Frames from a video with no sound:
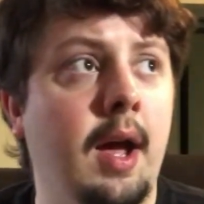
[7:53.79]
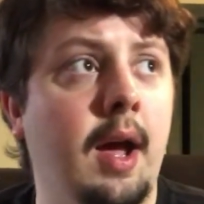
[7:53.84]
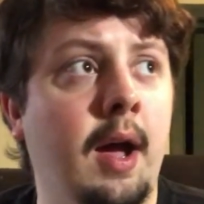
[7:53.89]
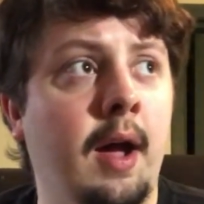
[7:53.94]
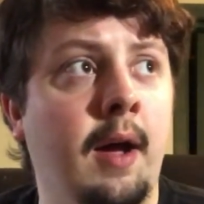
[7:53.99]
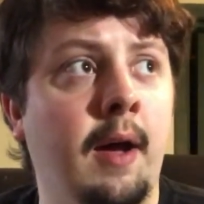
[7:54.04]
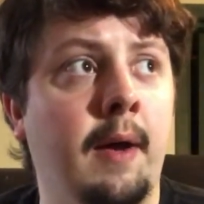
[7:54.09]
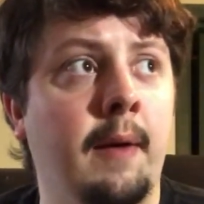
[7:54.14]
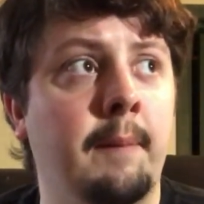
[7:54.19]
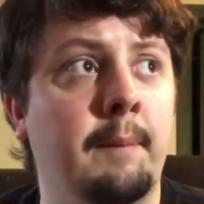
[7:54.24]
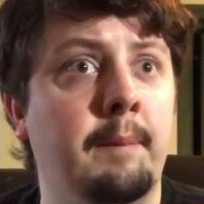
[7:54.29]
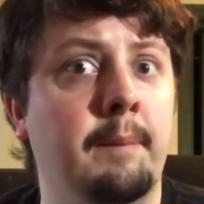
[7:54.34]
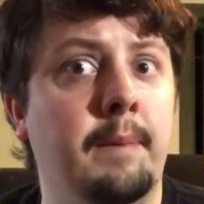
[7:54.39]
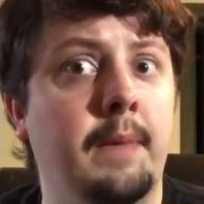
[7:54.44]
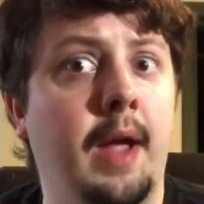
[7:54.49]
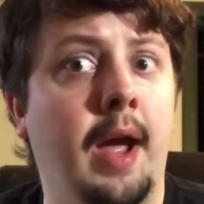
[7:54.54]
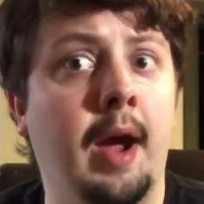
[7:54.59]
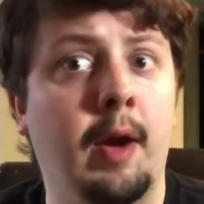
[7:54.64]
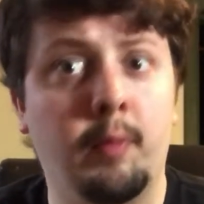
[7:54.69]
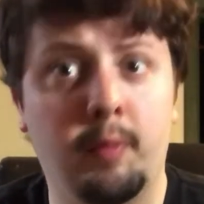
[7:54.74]

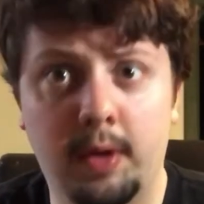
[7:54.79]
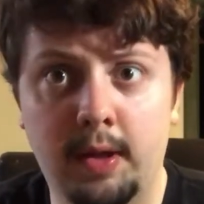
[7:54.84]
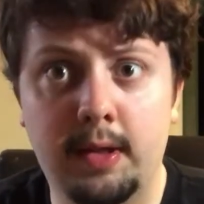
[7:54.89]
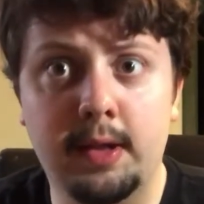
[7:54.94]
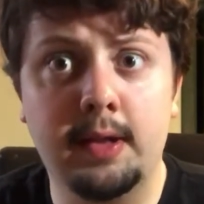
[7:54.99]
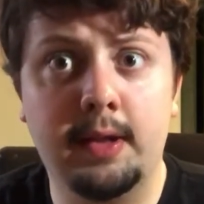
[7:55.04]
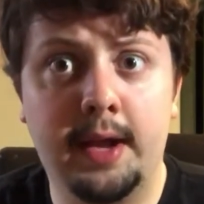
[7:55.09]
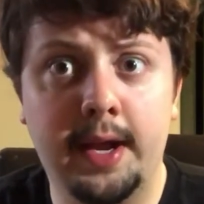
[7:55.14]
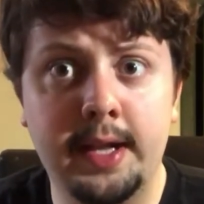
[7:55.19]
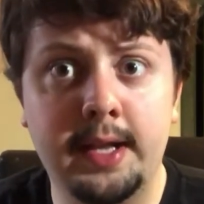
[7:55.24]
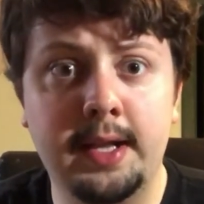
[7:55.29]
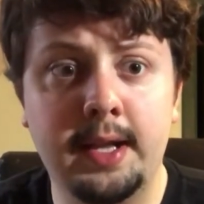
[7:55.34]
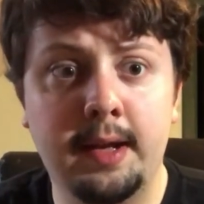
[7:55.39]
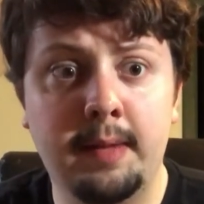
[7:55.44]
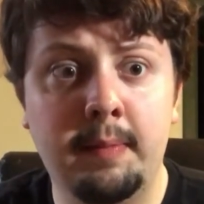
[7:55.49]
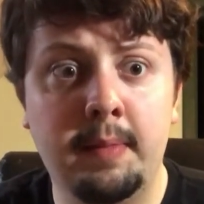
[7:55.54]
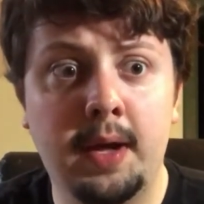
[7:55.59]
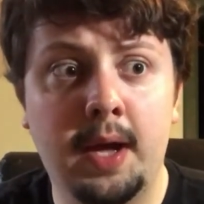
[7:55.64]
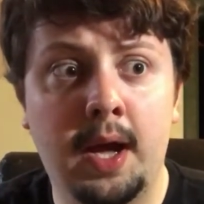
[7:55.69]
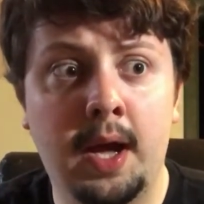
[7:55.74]
I really liked
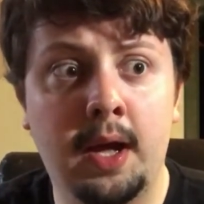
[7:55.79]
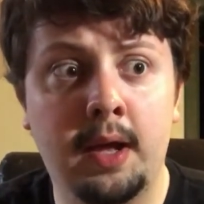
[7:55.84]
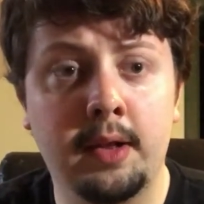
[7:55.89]
them.